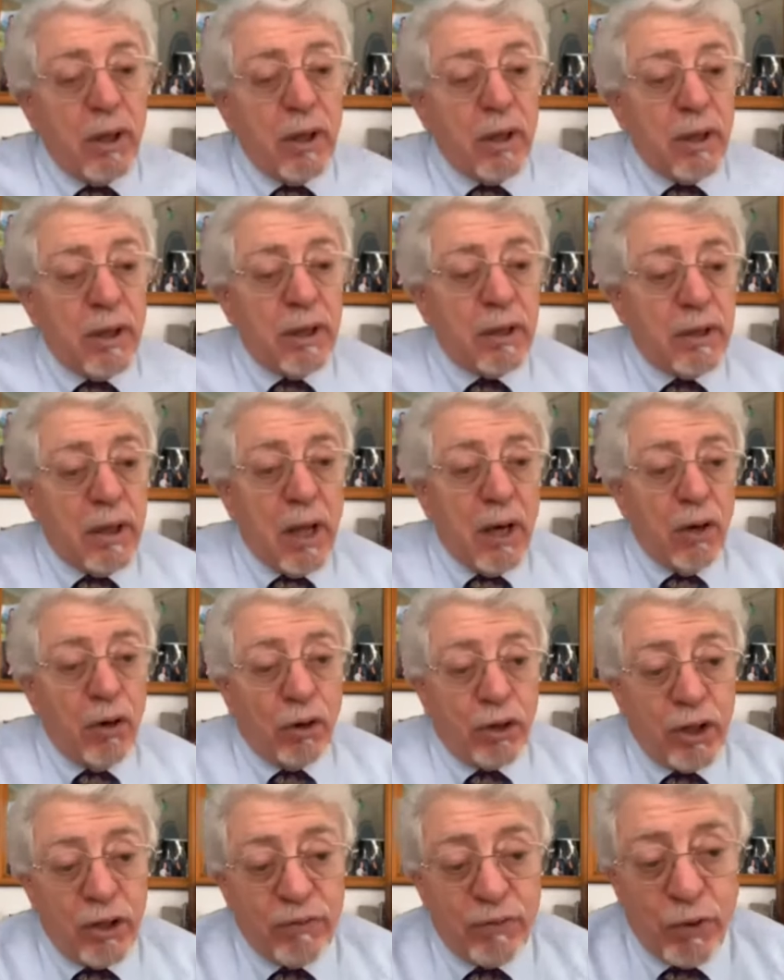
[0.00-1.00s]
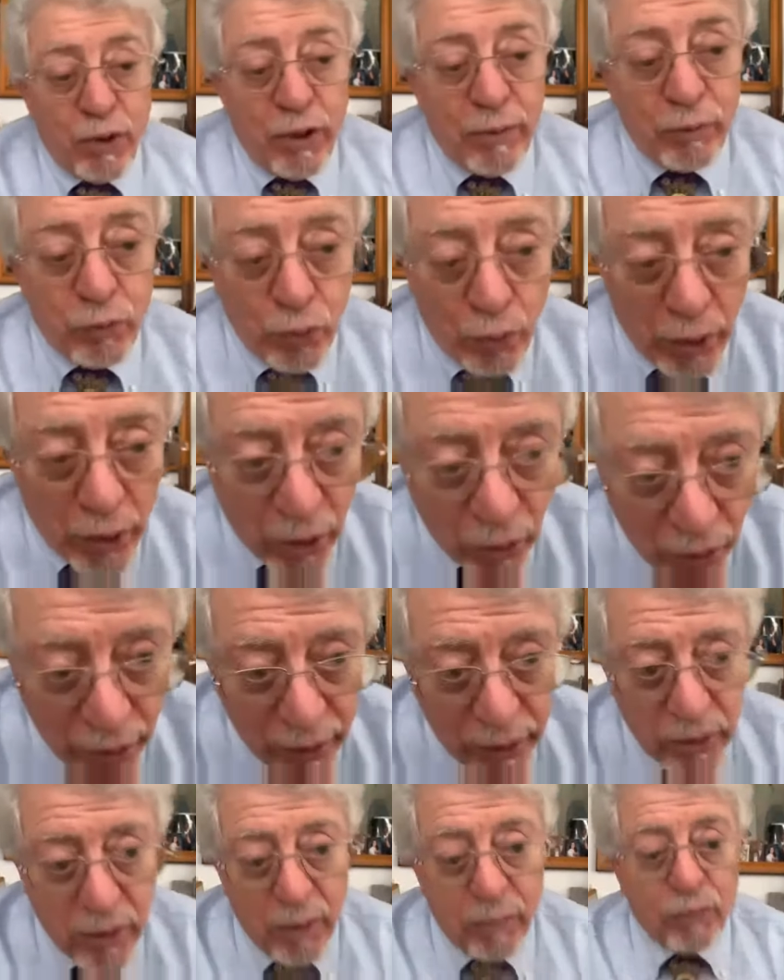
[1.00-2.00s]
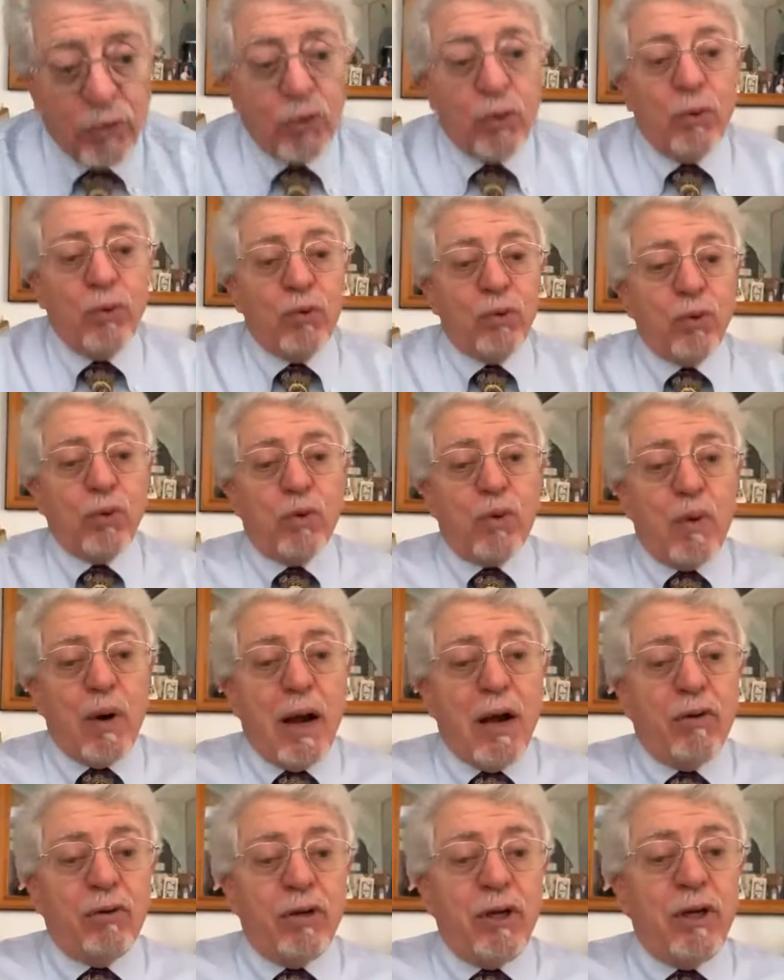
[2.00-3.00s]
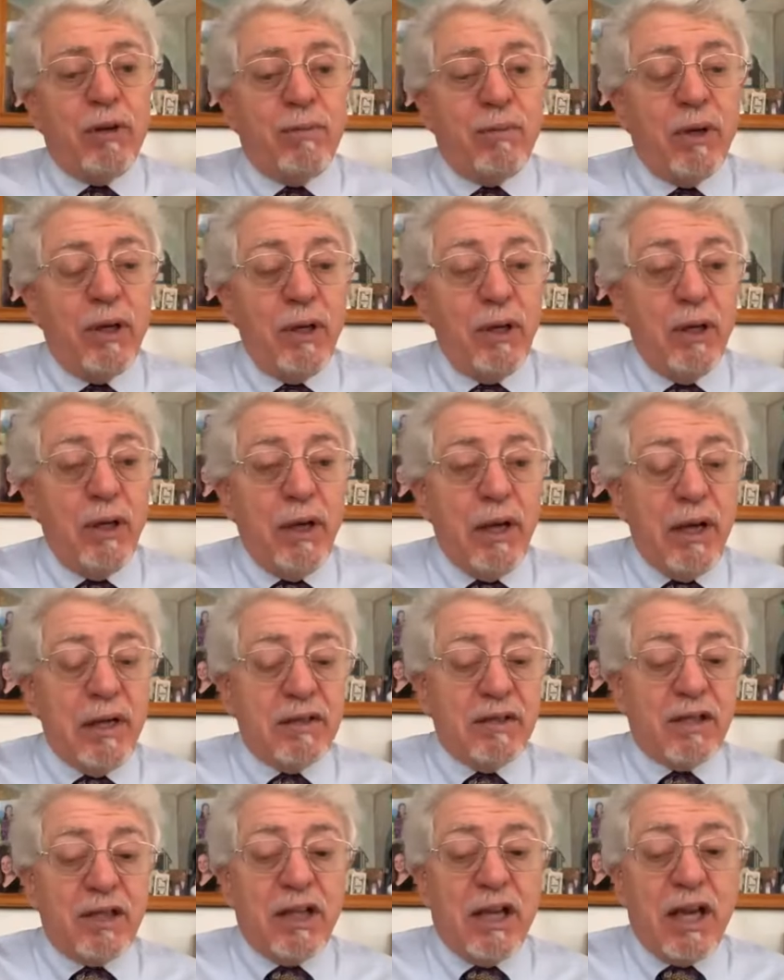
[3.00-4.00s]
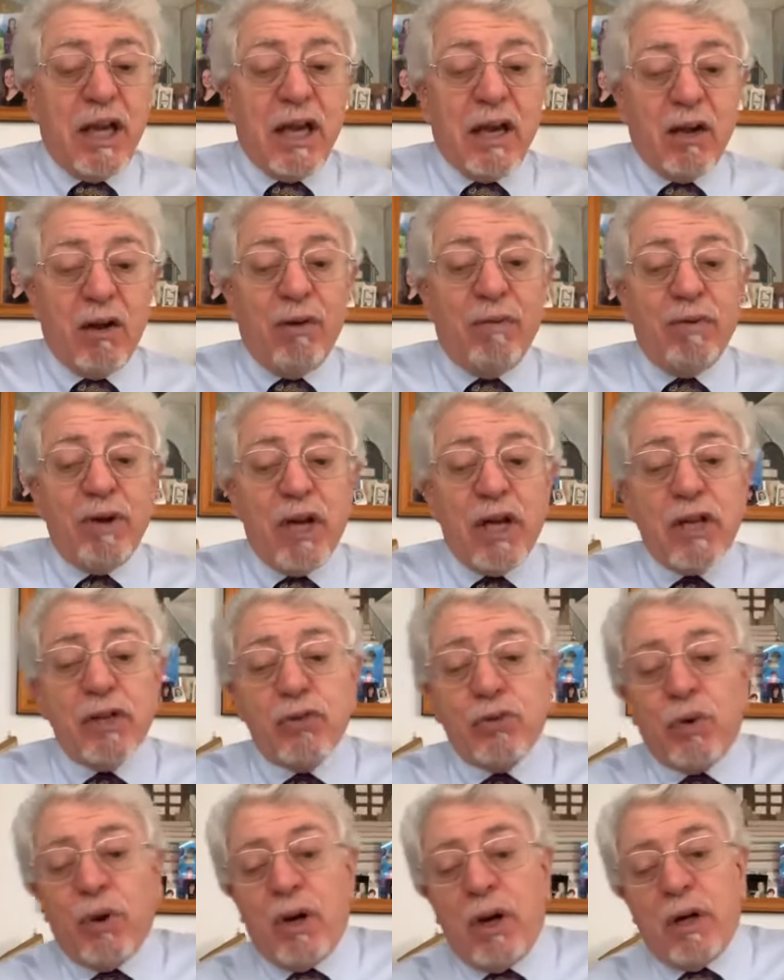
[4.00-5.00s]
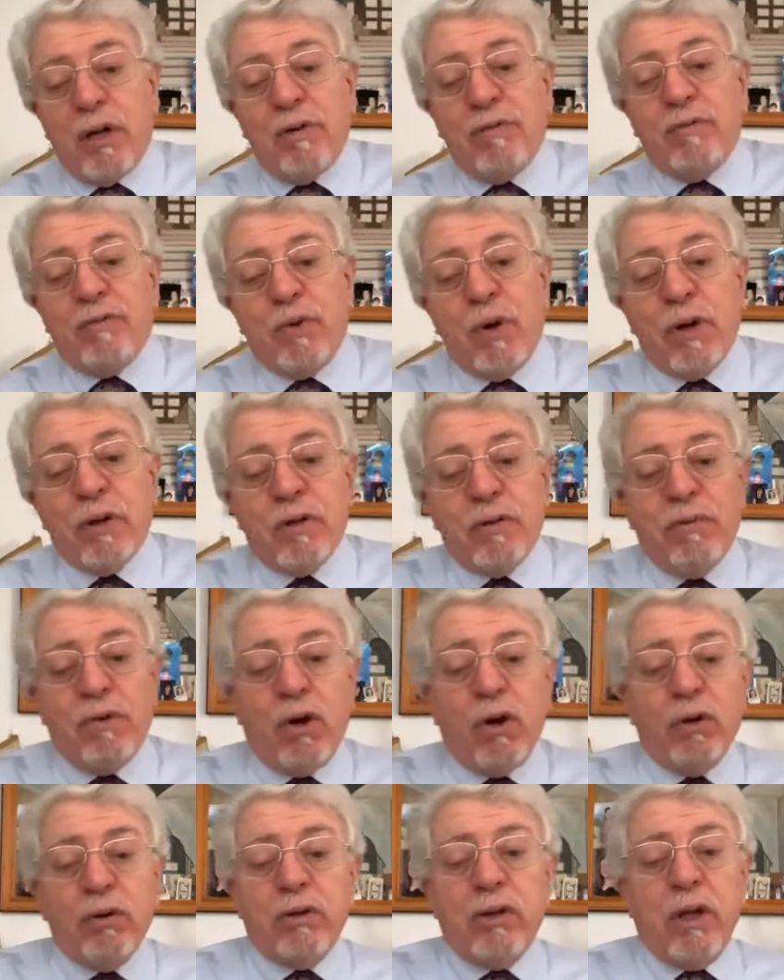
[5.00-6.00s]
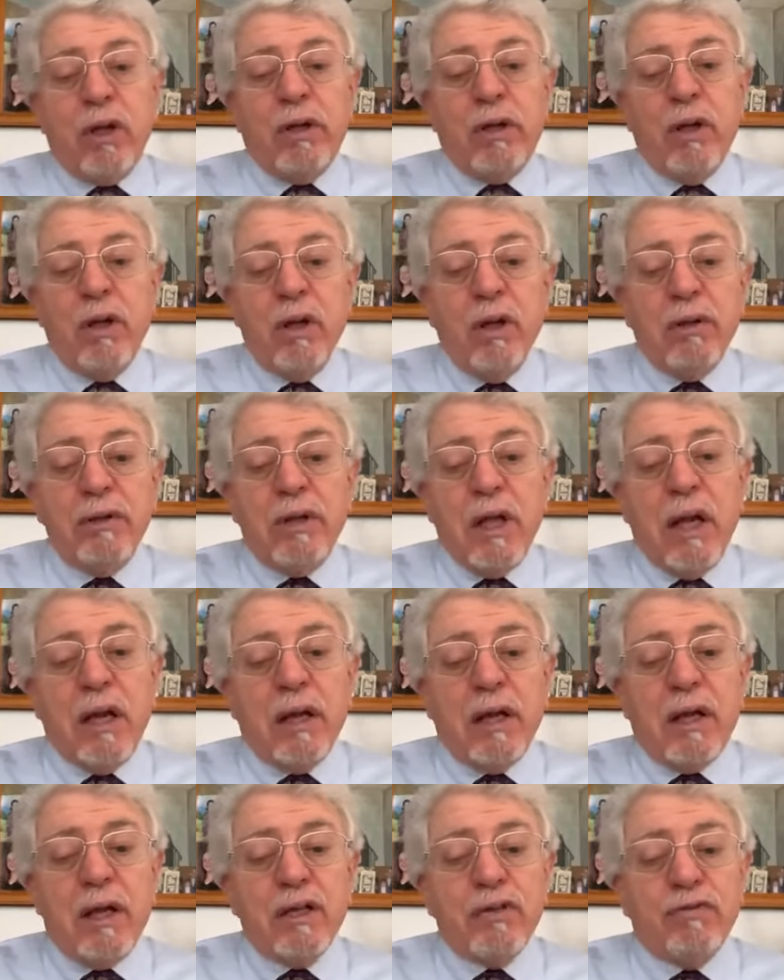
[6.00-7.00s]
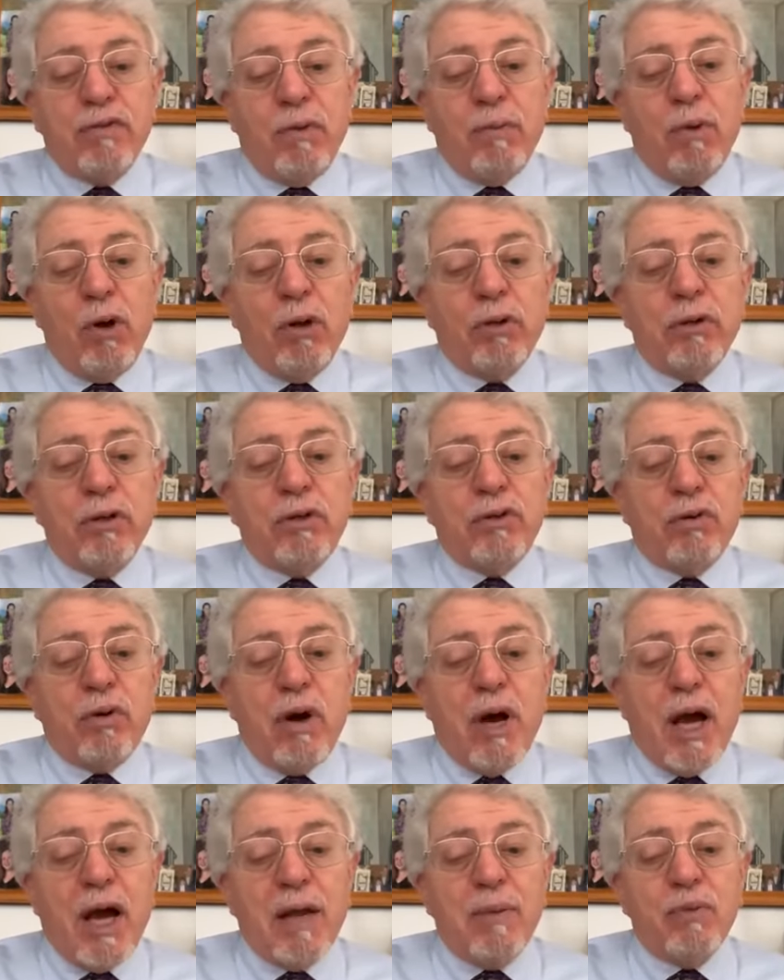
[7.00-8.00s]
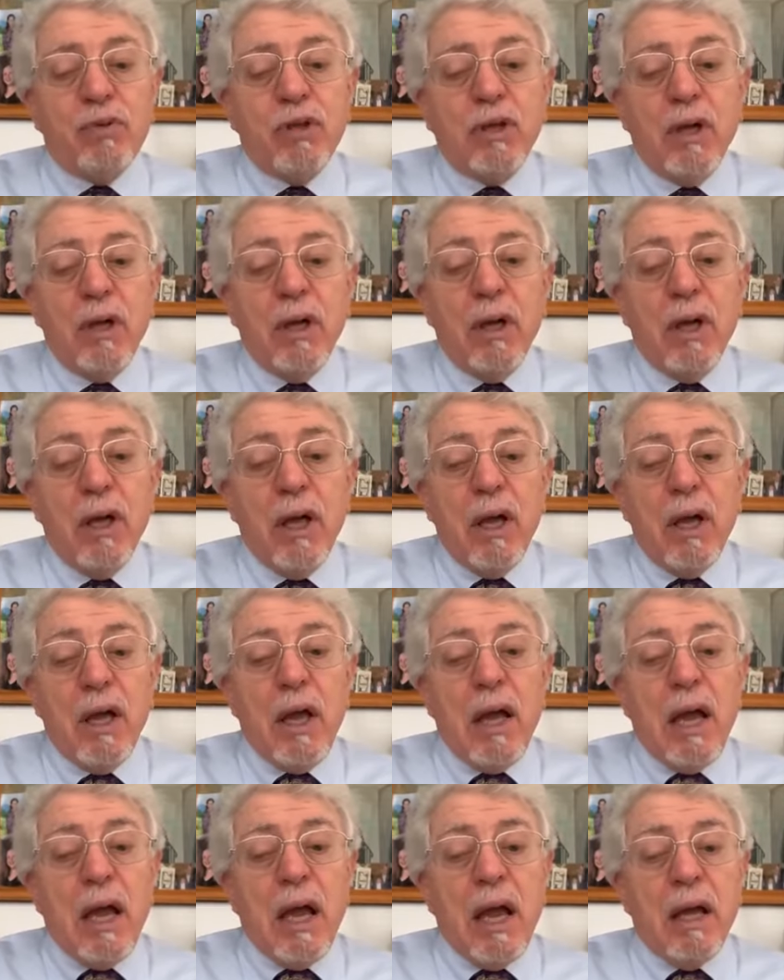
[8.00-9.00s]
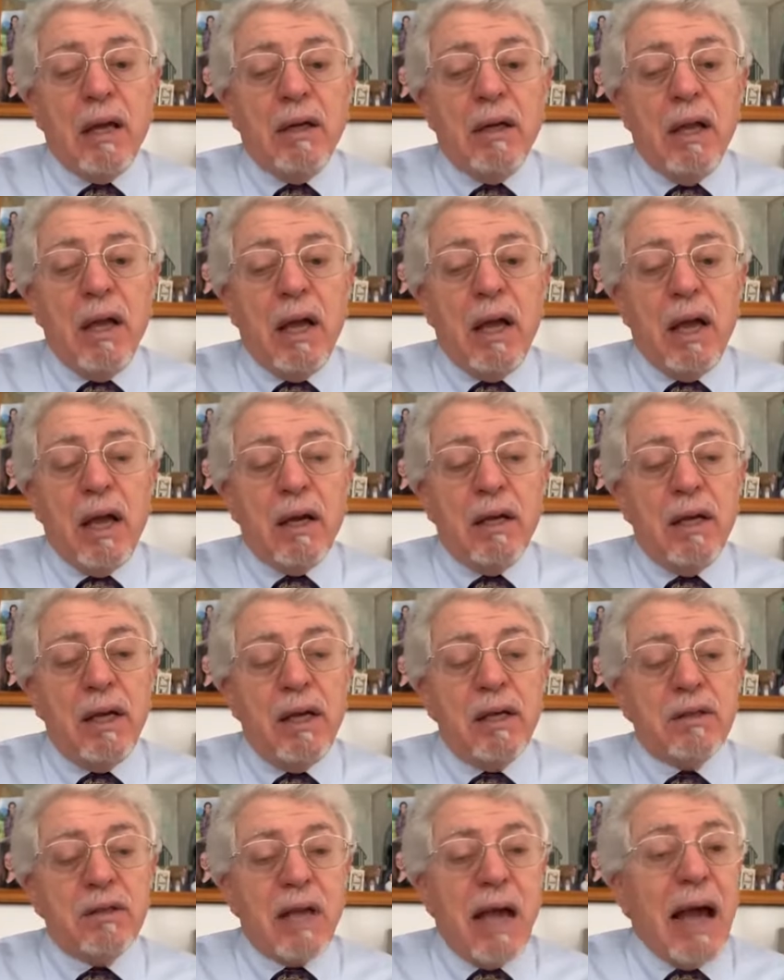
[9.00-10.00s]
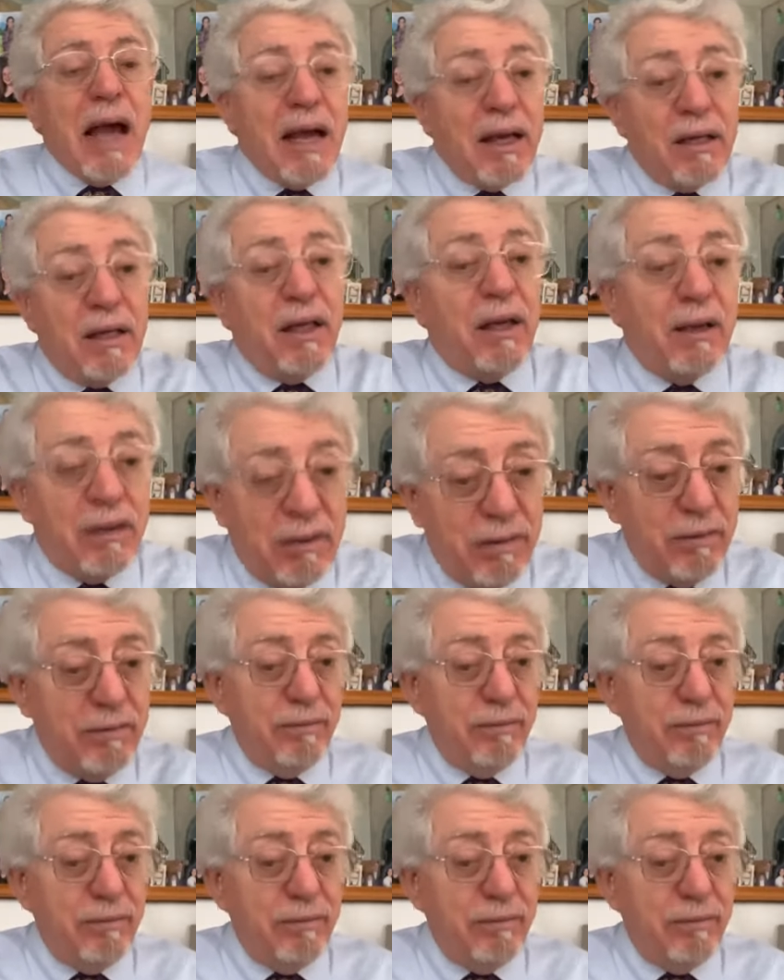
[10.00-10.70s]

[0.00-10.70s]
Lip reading: They're looking for him to anoint him, to crown him as king of Israel in front of all the delegates from all the tribes. And he is hiding.